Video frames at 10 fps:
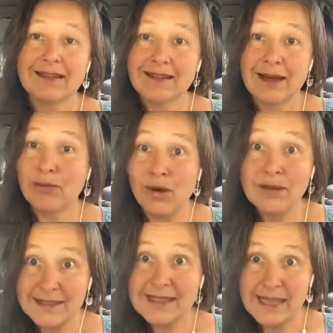that
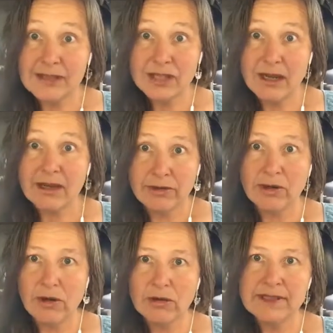was the underlying
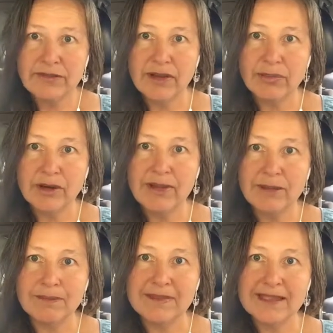root cause of her
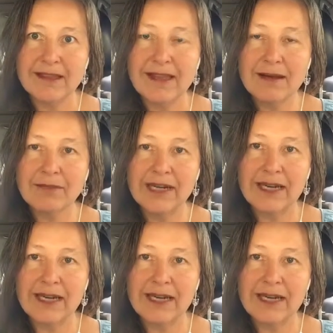problem. So then we